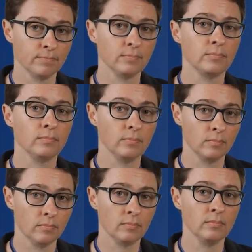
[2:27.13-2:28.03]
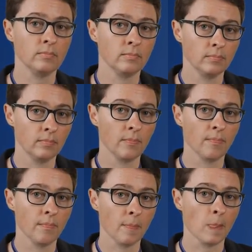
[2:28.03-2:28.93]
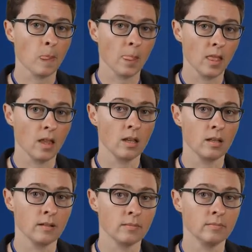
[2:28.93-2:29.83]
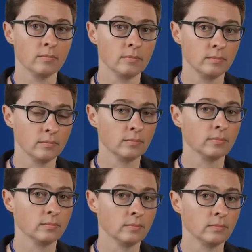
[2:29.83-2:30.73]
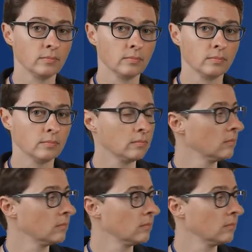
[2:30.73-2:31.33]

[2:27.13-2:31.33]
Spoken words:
The person shown says nothing.